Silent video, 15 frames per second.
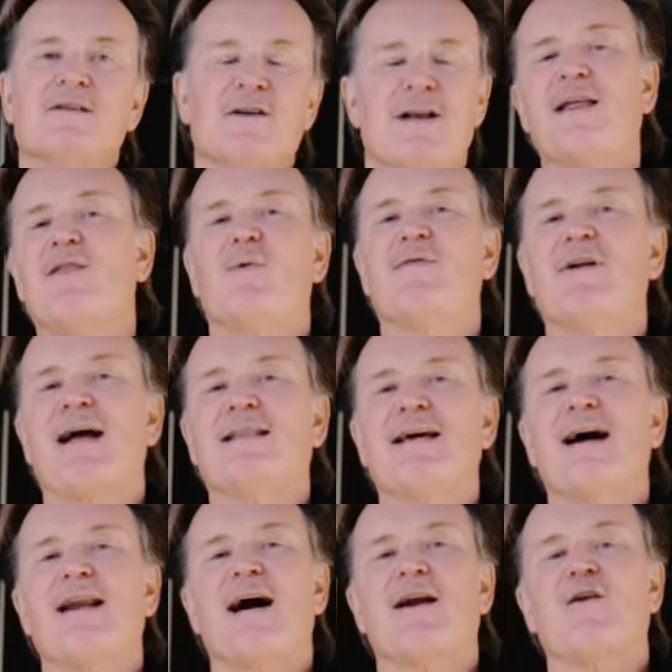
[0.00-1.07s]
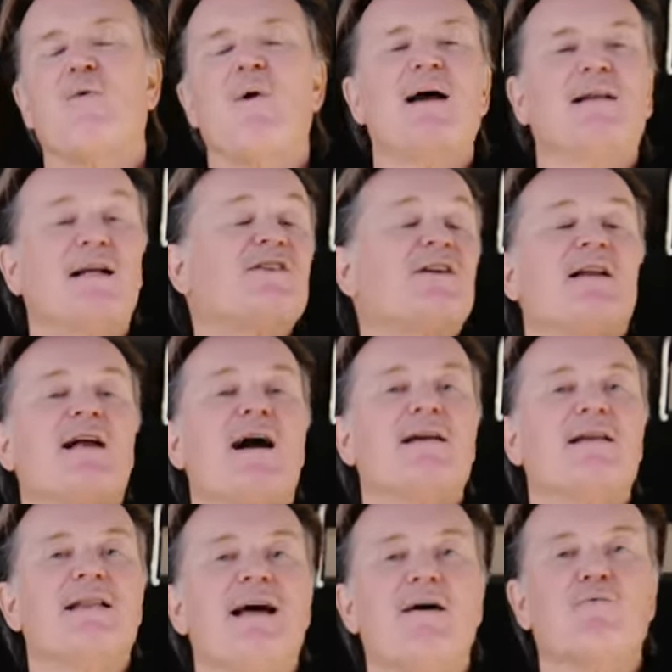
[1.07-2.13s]
So now that we've got that out of the way, let's get on
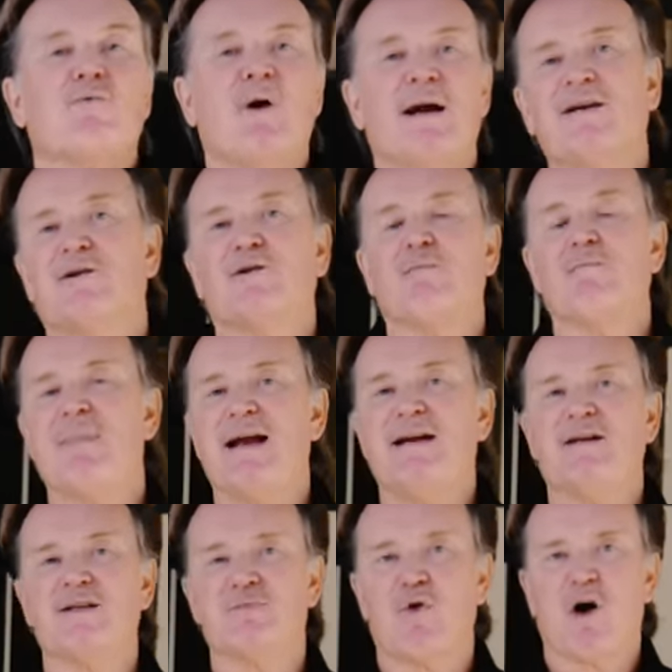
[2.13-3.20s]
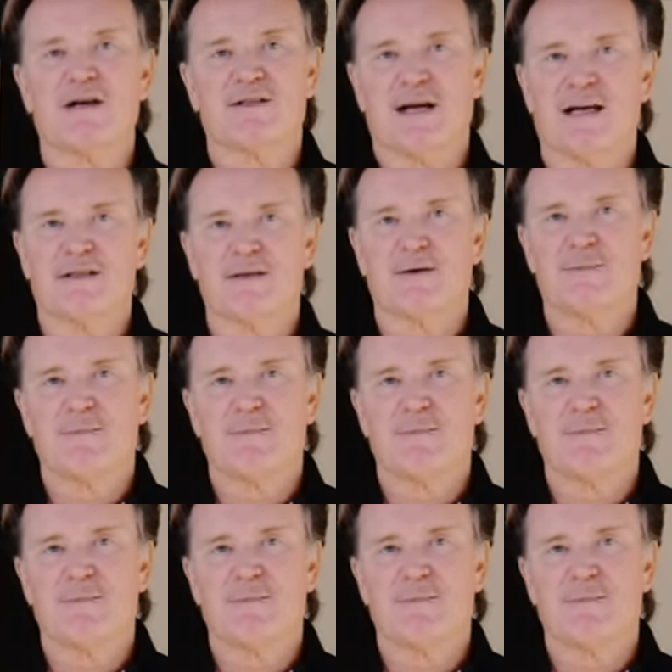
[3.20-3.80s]
to that regular maintenance process.